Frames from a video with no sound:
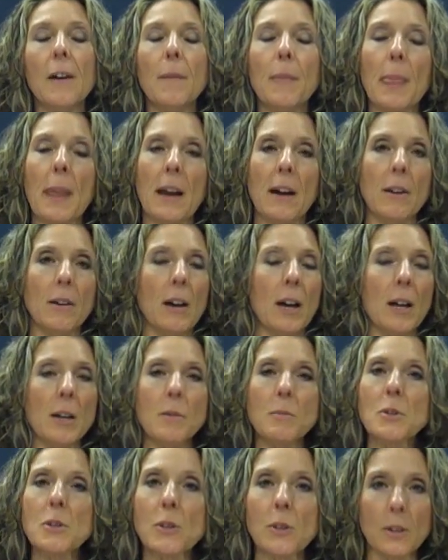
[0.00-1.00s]
Now, I
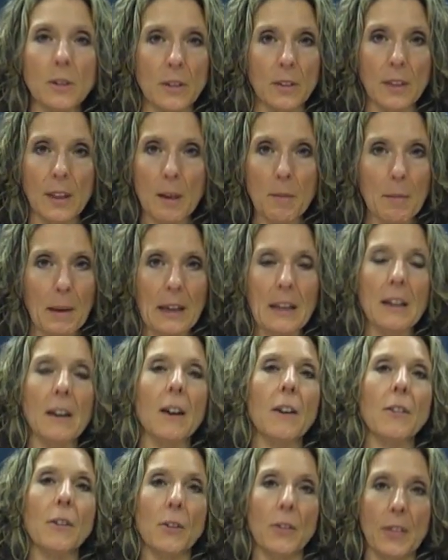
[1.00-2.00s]
am certain that many
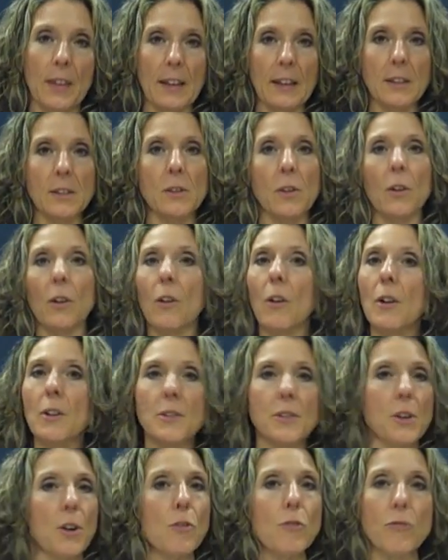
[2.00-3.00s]
other things are
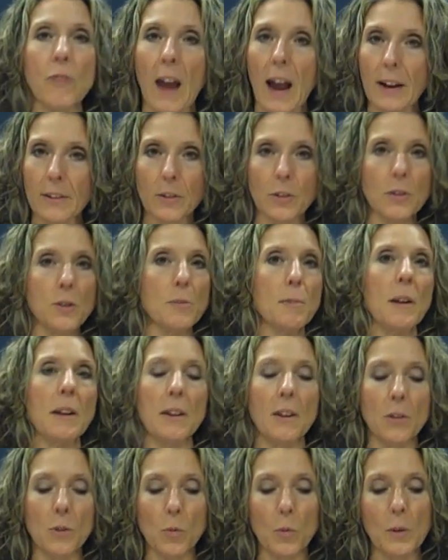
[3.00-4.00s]
also factors, many
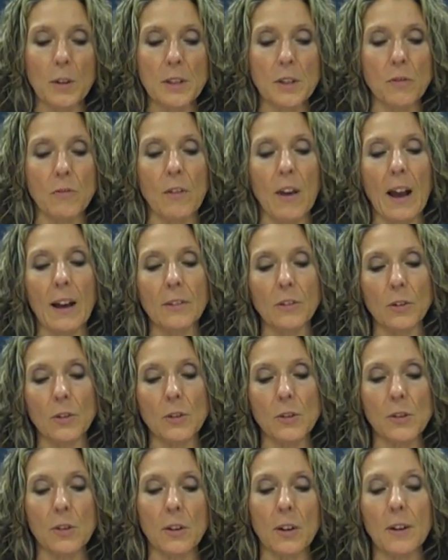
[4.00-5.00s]
other risk
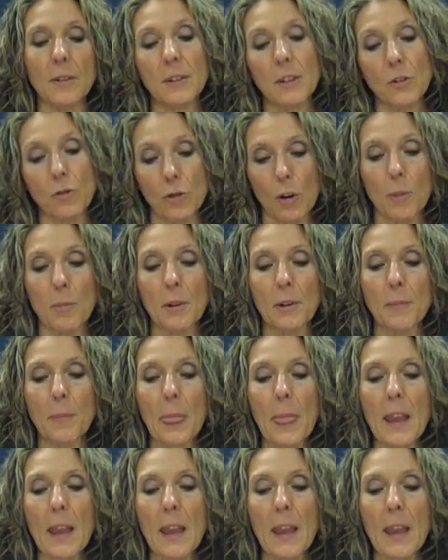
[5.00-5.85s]
factors uh, contribute,